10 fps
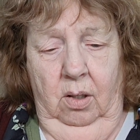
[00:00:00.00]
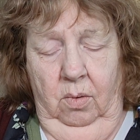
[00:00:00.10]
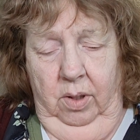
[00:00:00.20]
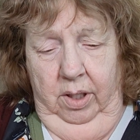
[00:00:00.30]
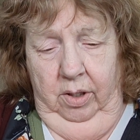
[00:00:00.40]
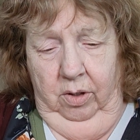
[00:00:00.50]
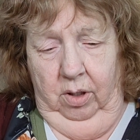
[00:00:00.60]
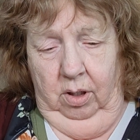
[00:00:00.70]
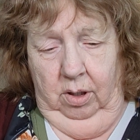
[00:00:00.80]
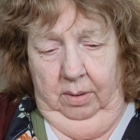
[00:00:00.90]
Why are you
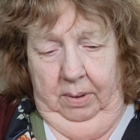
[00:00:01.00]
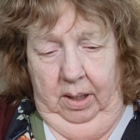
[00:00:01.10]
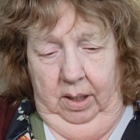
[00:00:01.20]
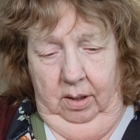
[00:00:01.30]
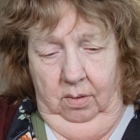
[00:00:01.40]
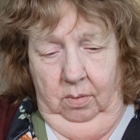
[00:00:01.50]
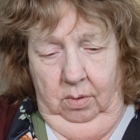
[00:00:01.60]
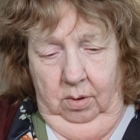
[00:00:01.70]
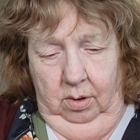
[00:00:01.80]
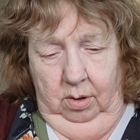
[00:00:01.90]
calling me now?
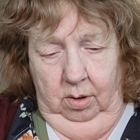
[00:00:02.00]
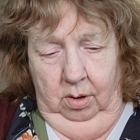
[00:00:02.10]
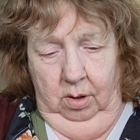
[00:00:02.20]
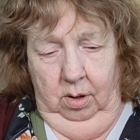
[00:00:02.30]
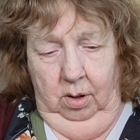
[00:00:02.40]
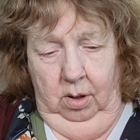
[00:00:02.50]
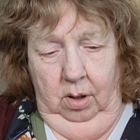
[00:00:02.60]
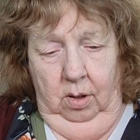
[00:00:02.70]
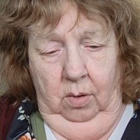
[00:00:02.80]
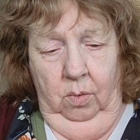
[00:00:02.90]

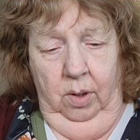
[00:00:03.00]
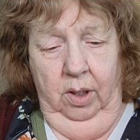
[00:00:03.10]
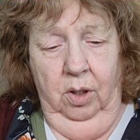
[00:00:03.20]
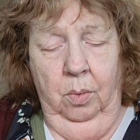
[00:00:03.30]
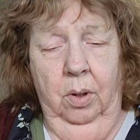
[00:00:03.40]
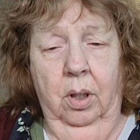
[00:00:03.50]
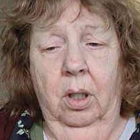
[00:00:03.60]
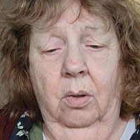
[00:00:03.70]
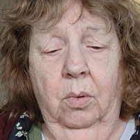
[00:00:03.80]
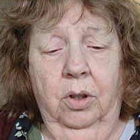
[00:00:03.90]
Well, I just wanted to
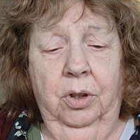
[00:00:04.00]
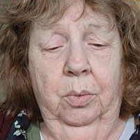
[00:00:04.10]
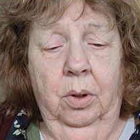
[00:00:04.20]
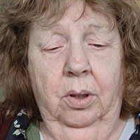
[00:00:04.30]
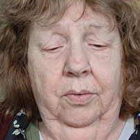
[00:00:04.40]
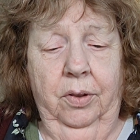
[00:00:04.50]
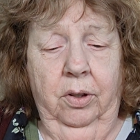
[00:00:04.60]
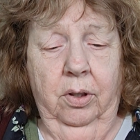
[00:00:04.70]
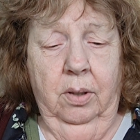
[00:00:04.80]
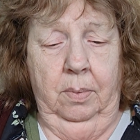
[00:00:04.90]
know what you wanted for
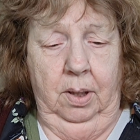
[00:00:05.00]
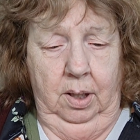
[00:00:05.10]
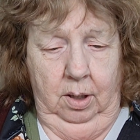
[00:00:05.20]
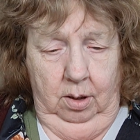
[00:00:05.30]
Christmas.